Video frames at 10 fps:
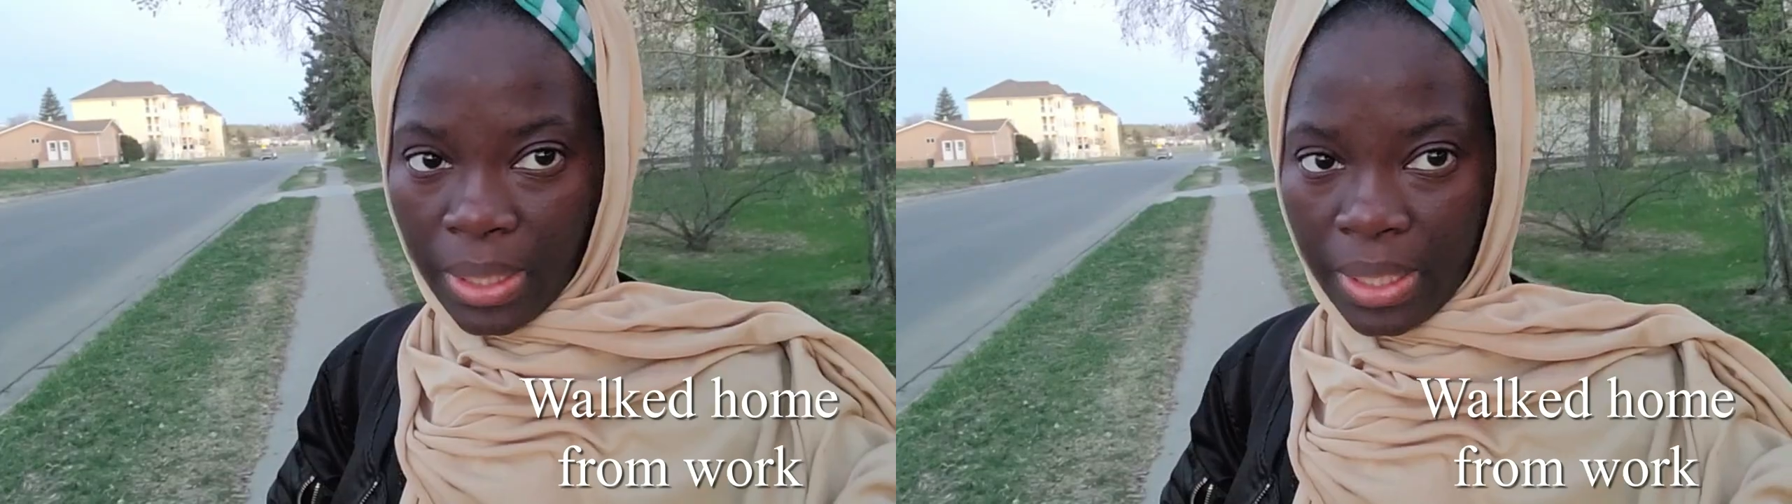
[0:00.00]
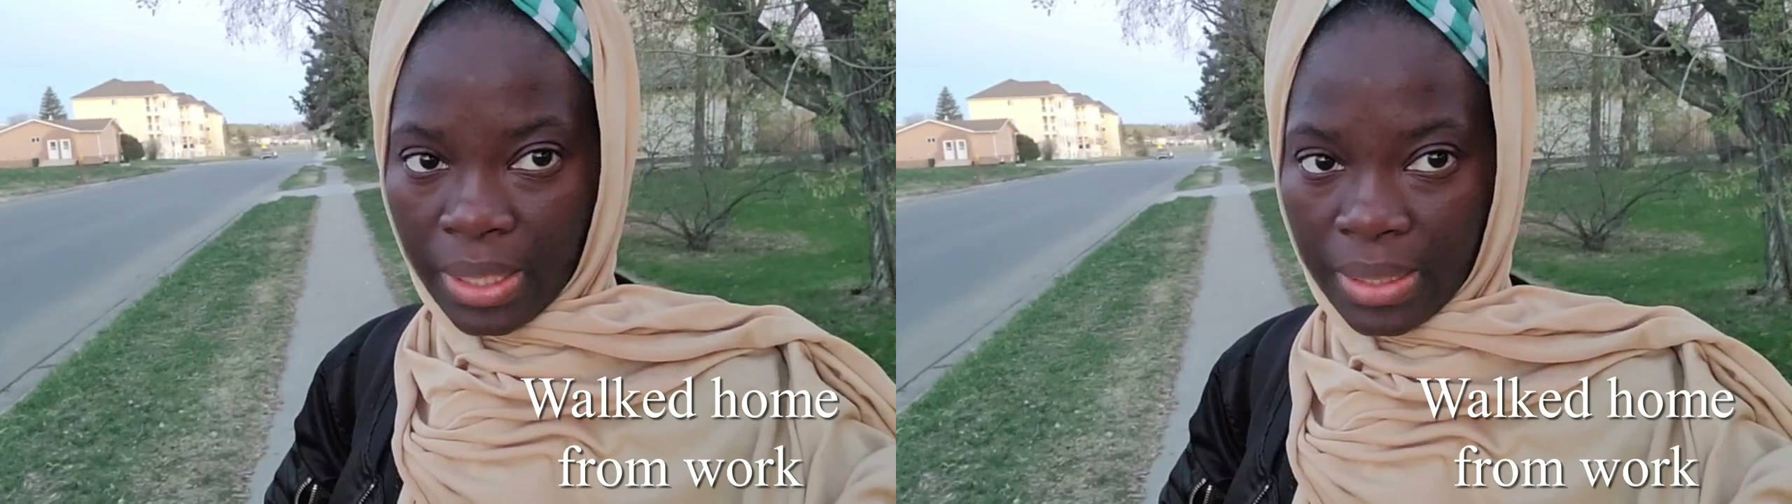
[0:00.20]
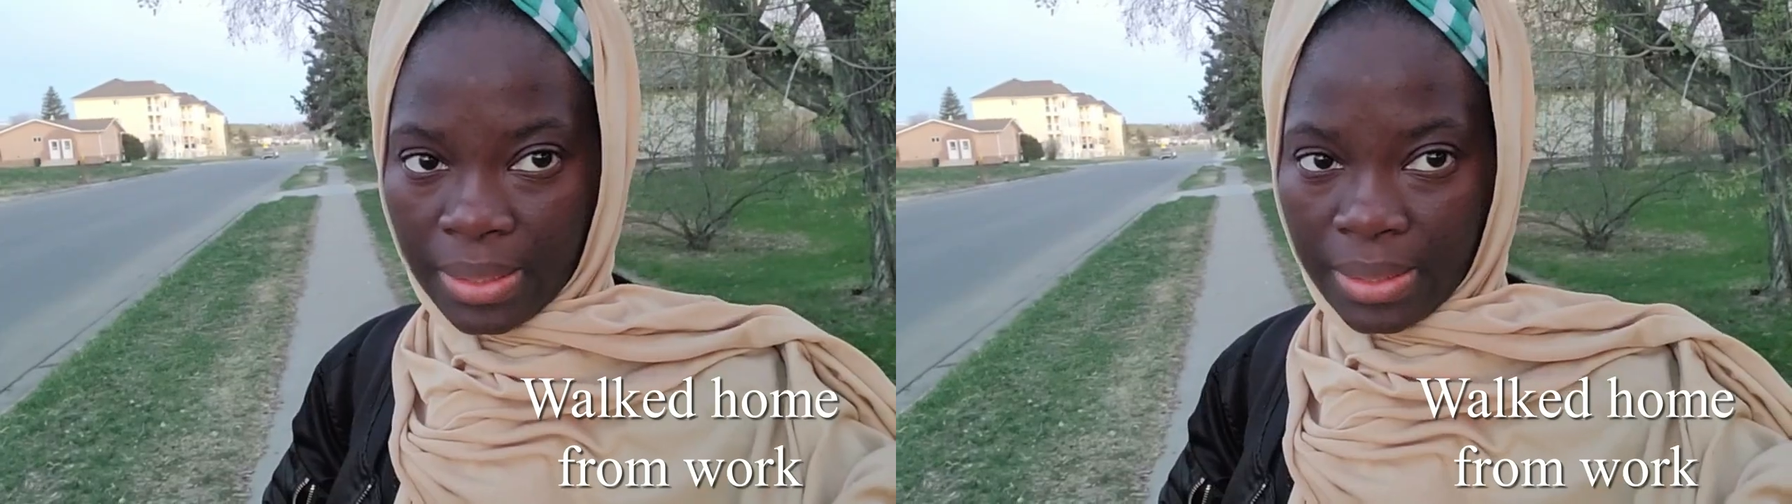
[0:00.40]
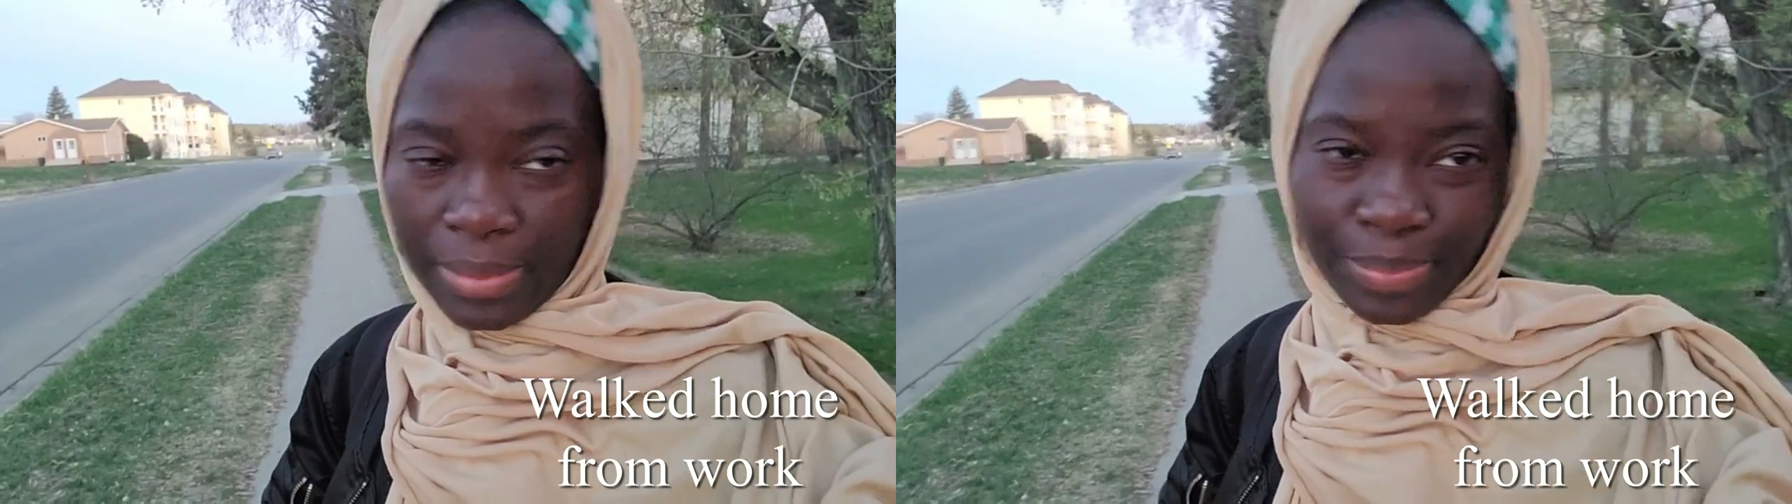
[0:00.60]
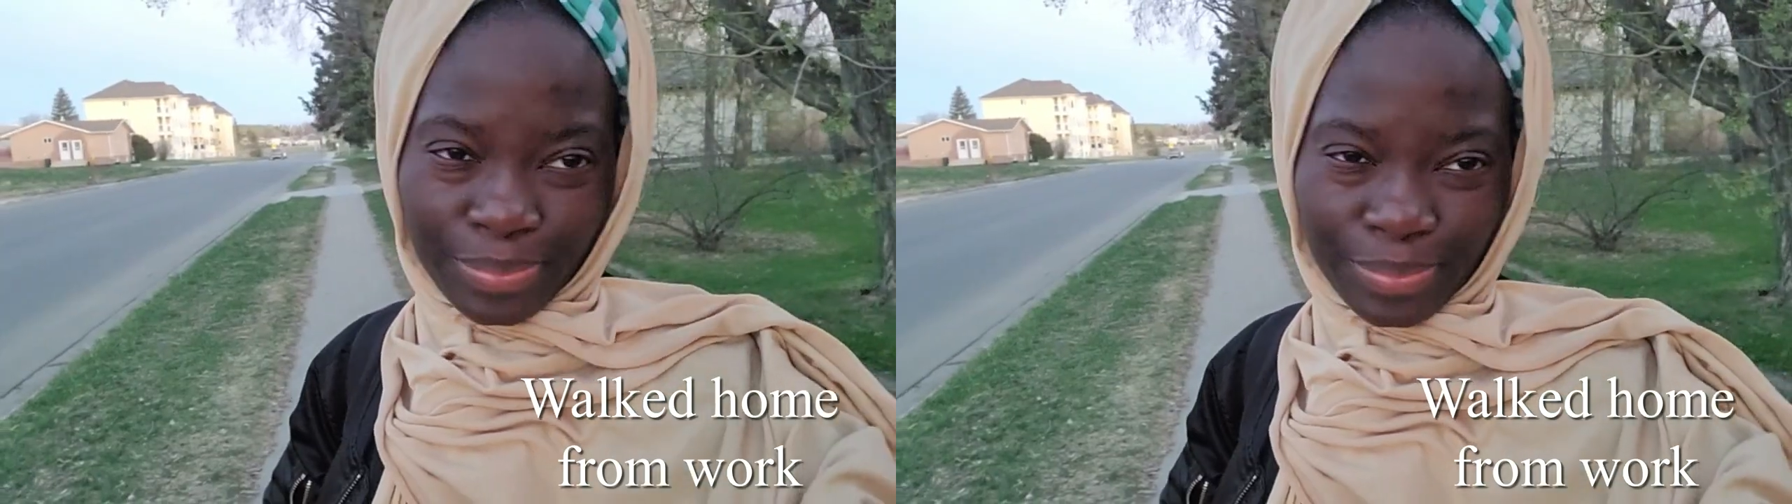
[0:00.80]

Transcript: work it is.